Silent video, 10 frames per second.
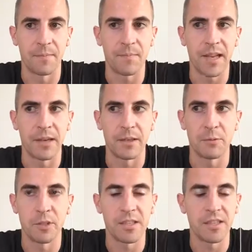I
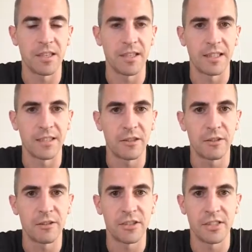would certainly
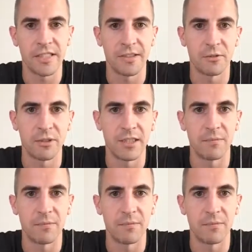encourage you to have a read